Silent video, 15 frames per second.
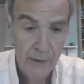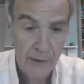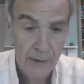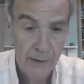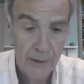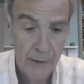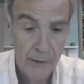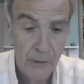
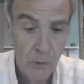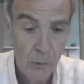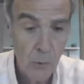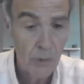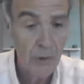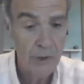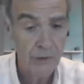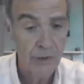
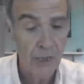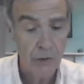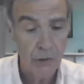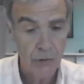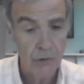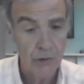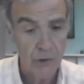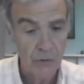
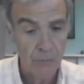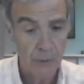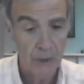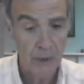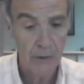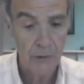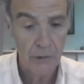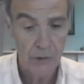organizations have
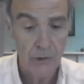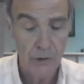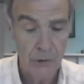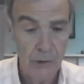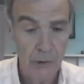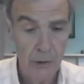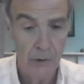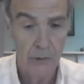begun to
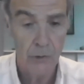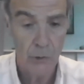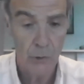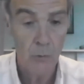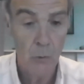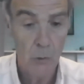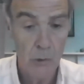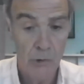turn
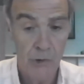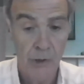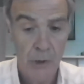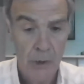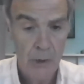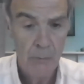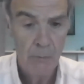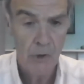towards
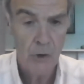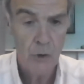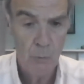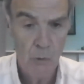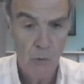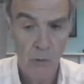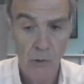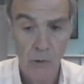much
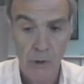more